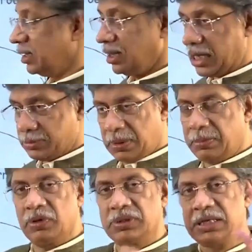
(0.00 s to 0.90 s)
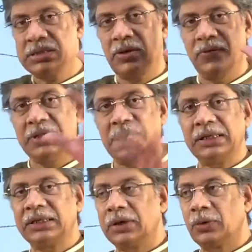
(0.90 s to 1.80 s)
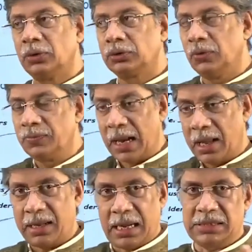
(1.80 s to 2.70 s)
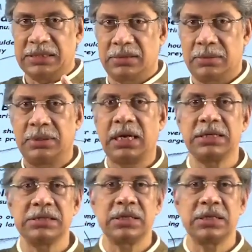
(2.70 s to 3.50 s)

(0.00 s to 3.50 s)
a large prey, because that is the way that it can go on to catch it. That is